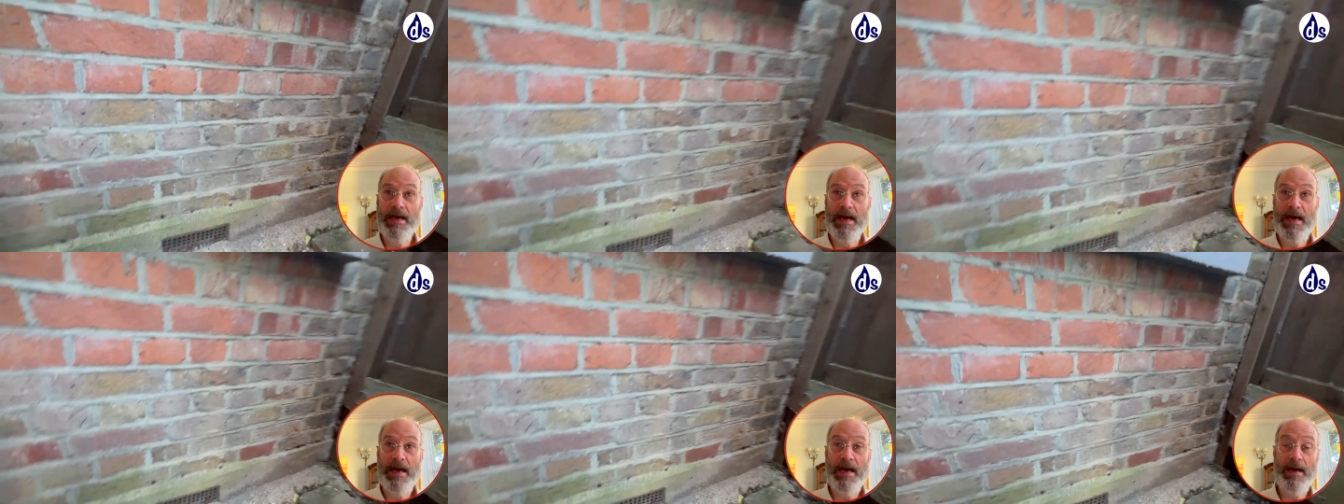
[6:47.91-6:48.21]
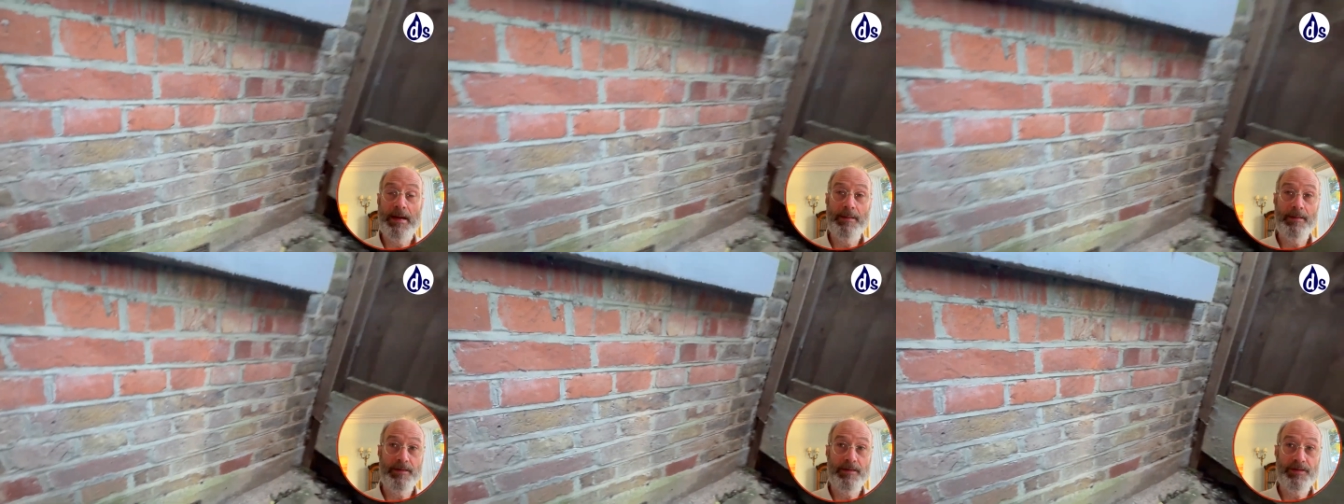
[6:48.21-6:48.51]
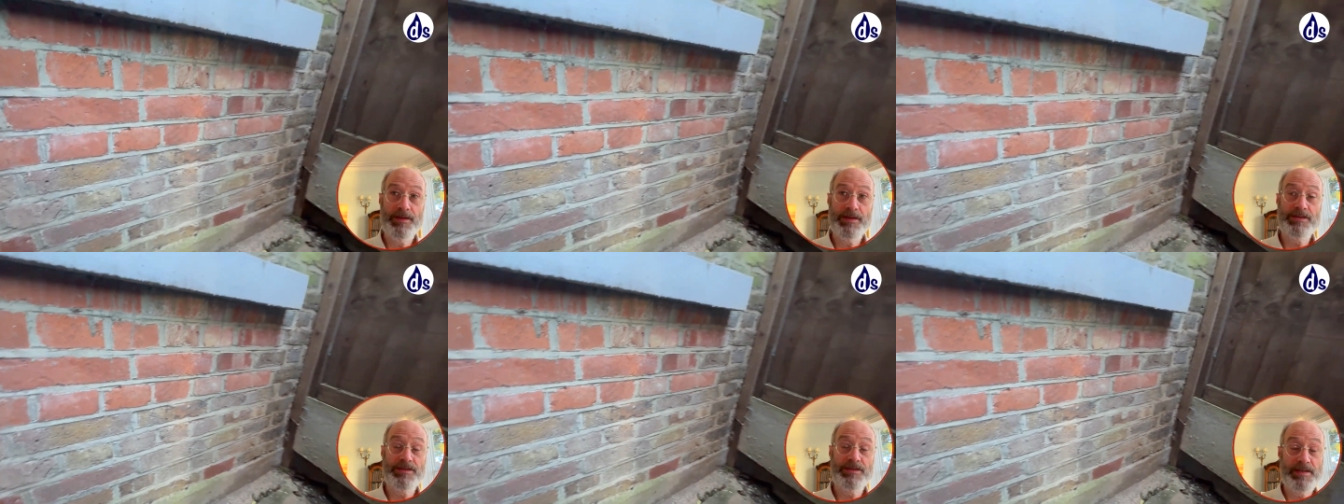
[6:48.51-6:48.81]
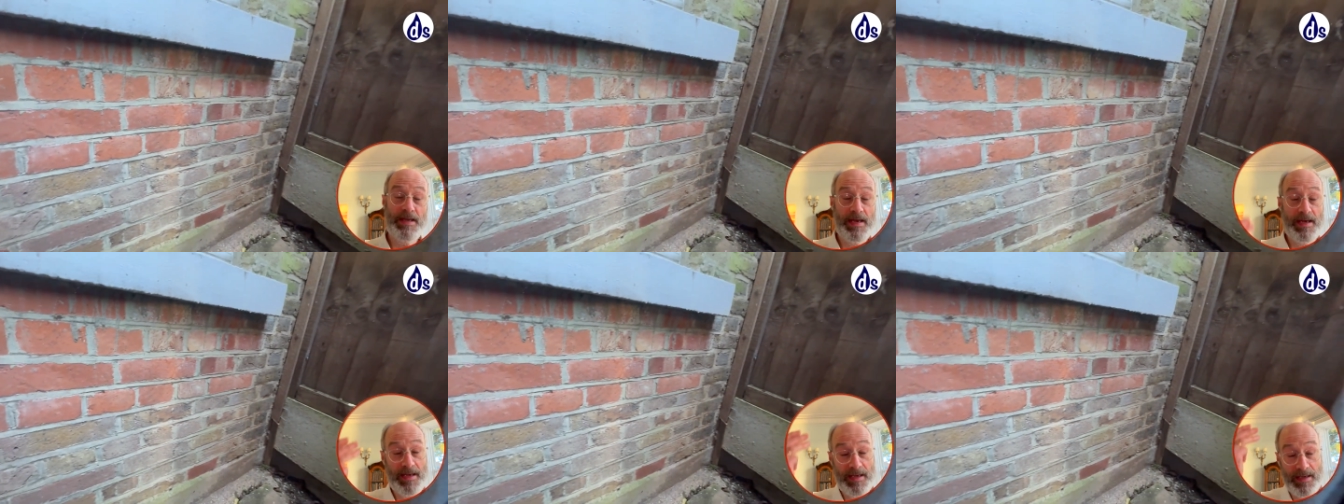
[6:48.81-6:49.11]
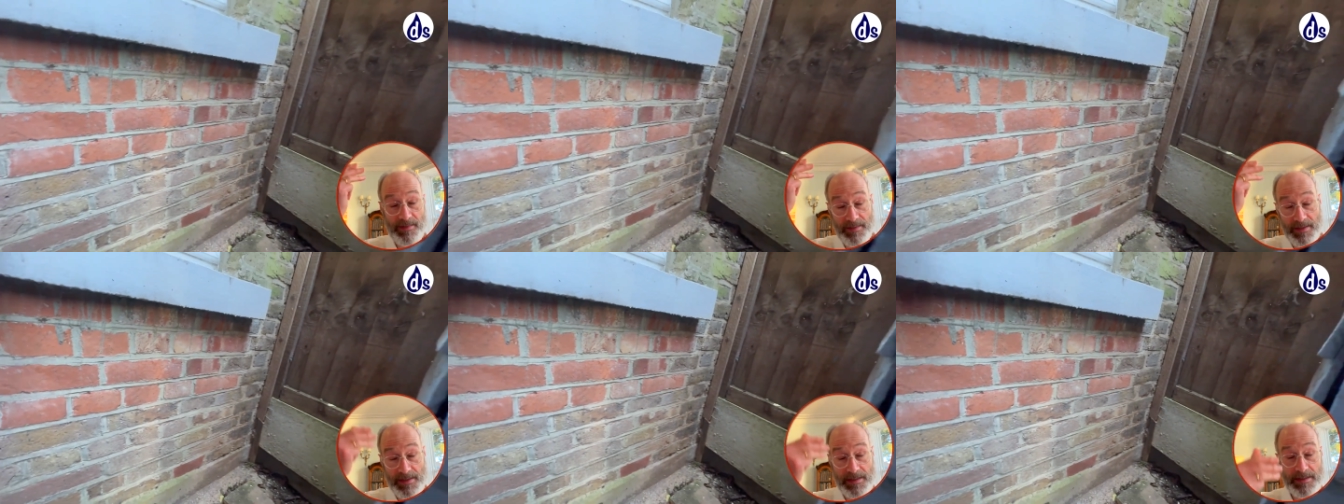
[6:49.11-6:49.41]

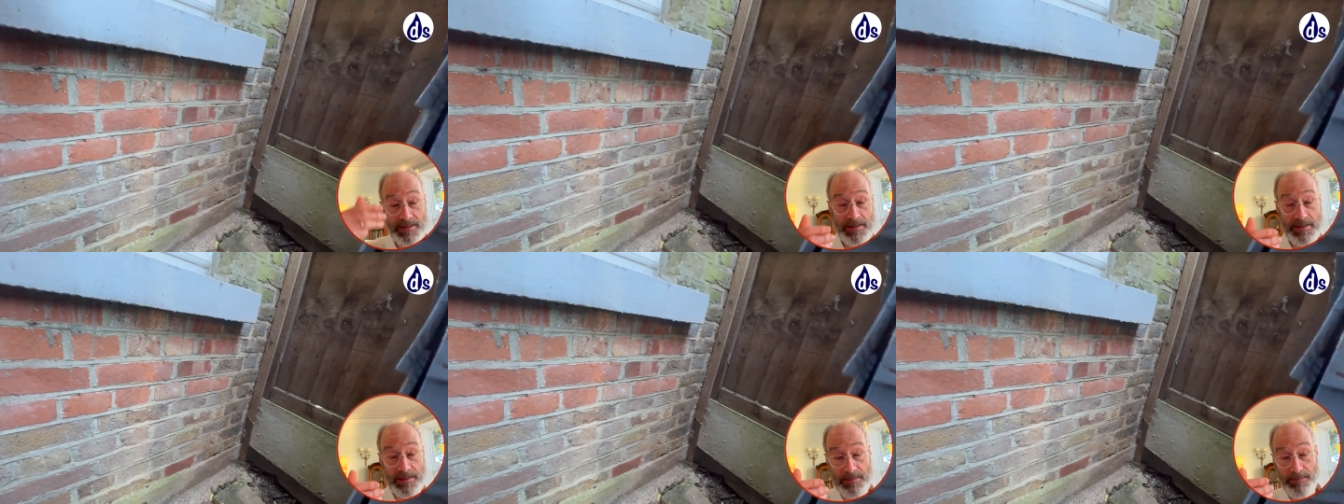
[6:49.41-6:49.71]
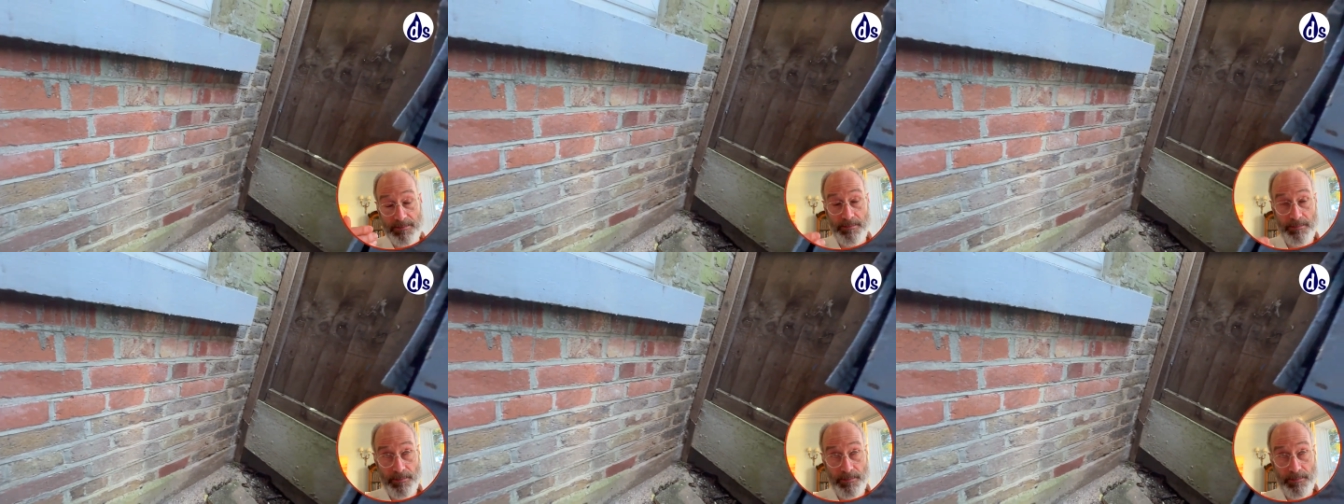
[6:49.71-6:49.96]
This